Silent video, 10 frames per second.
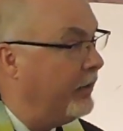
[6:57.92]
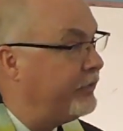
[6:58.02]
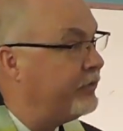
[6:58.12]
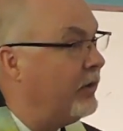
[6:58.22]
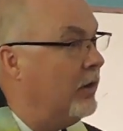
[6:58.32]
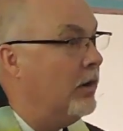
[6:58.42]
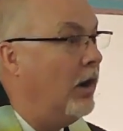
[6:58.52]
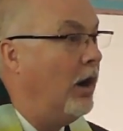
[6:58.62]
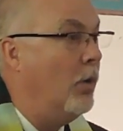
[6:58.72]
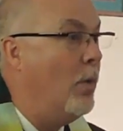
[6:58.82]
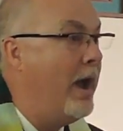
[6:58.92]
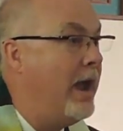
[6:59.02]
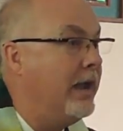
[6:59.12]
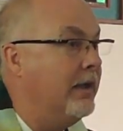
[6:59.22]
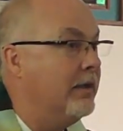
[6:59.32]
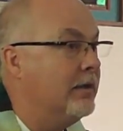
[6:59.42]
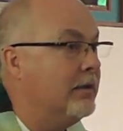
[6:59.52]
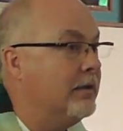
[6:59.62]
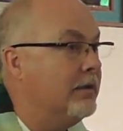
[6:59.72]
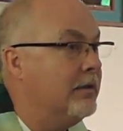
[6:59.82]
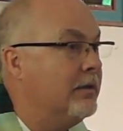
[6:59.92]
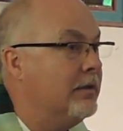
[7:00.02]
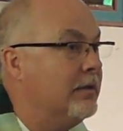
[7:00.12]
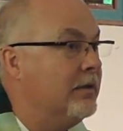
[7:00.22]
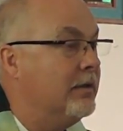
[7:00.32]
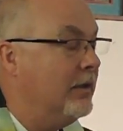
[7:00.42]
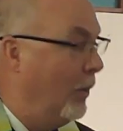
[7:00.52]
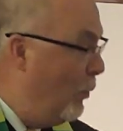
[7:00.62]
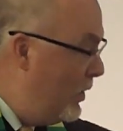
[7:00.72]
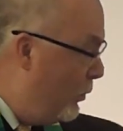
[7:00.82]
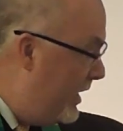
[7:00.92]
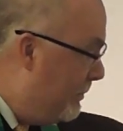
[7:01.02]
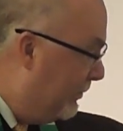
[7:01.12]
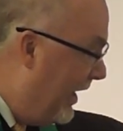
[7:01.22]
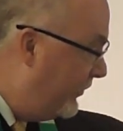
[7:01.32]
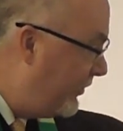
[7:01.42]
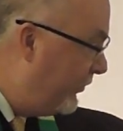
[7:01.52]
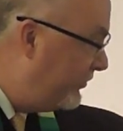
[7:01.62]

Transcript: us away. When we place